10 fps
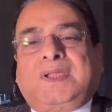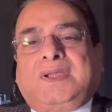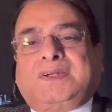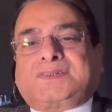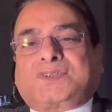
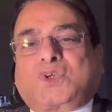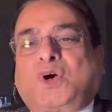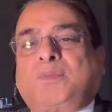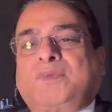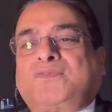It's
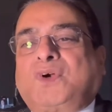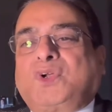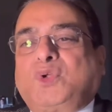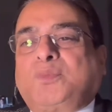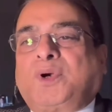common for
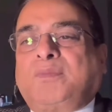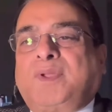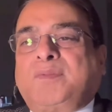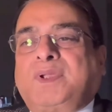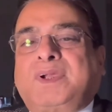newborn
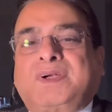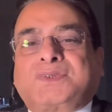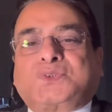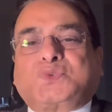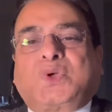baby
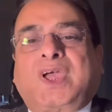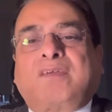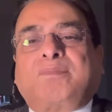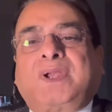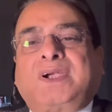girls to
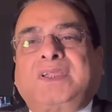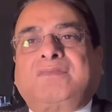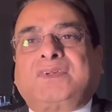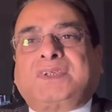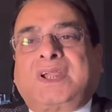have bloody
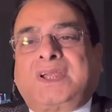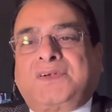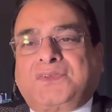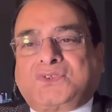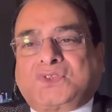
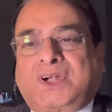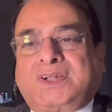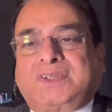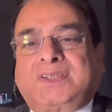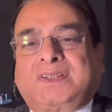vaginal
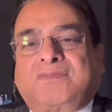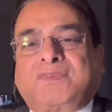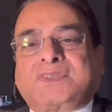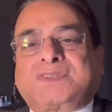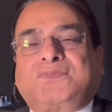discharge in the
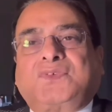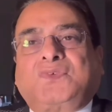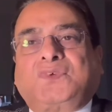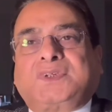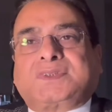first
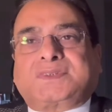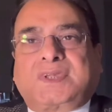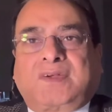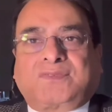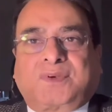few weeks
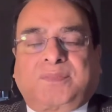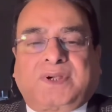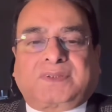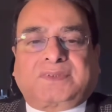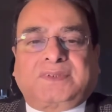after
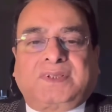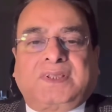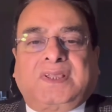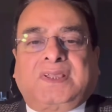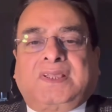birth.
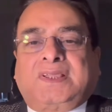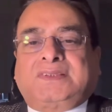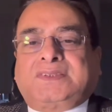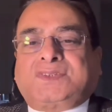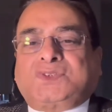
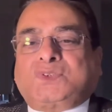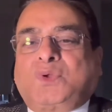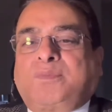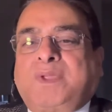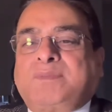This is
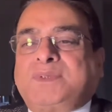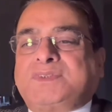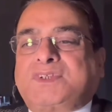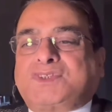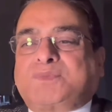your
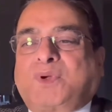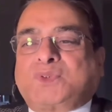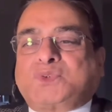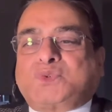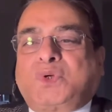baby's
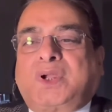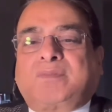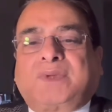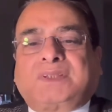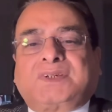response to her
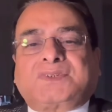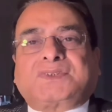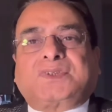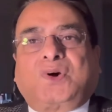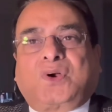
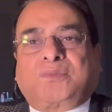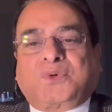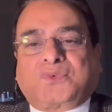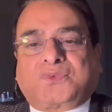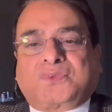mother's
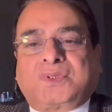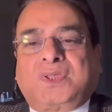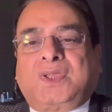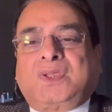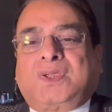hormones,
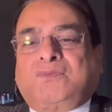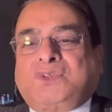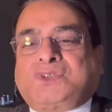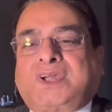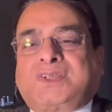
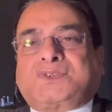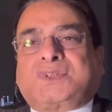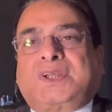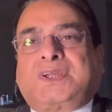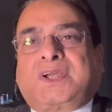which are
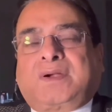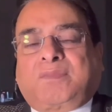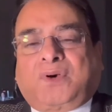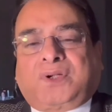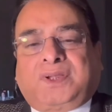still in her
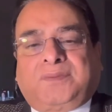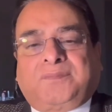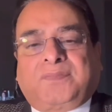body.